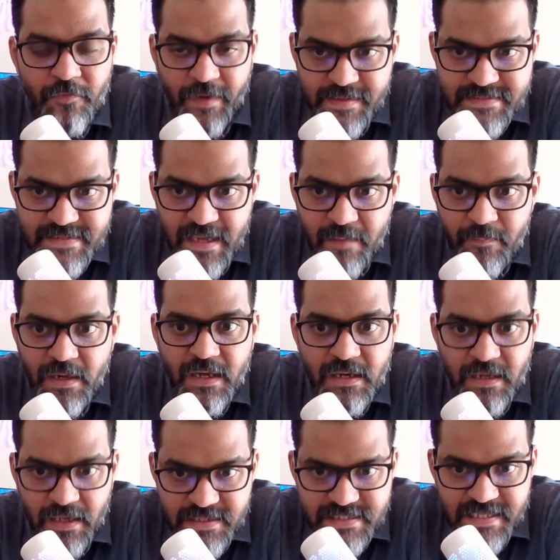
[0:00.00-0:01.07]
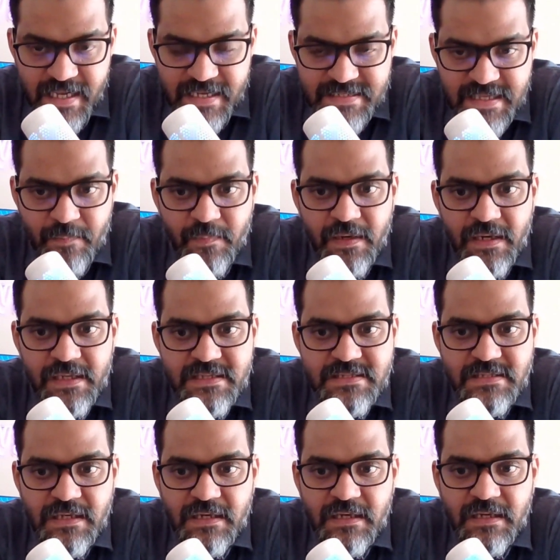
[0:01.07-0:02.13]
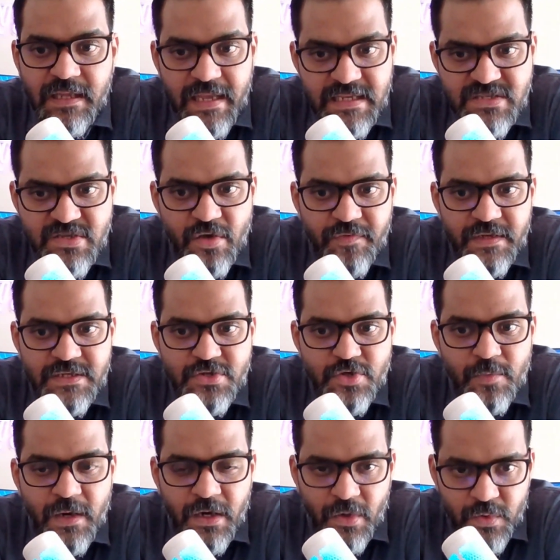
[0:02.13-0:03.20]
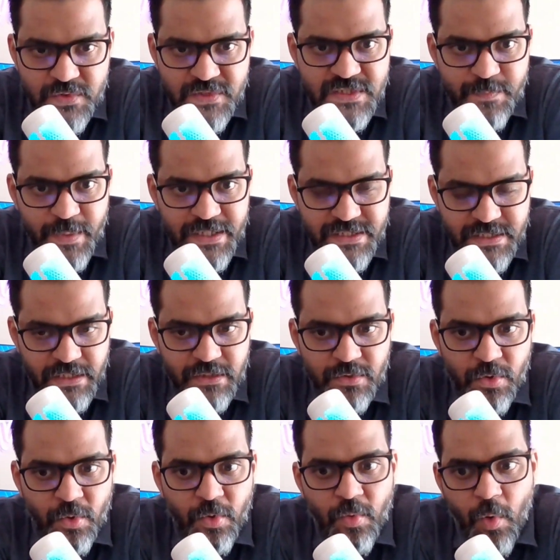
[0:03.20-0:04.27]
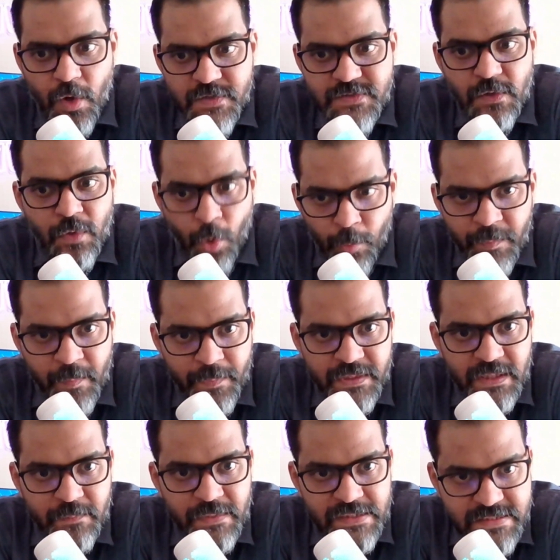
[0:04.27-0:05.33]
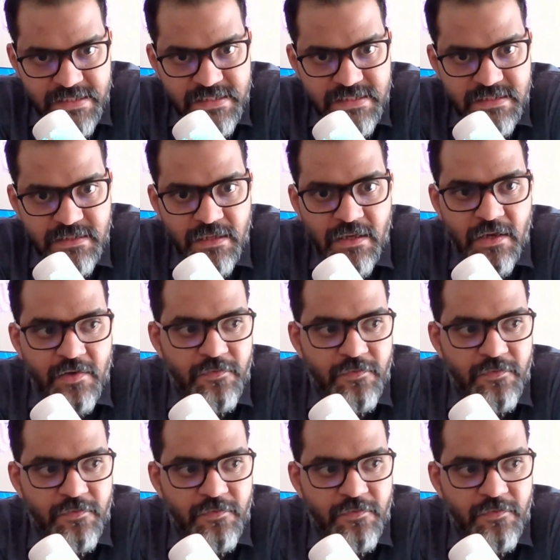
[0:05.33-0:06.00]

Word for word: for example a classic example is the case of a tuberculosis patient who was on homeopathy medicines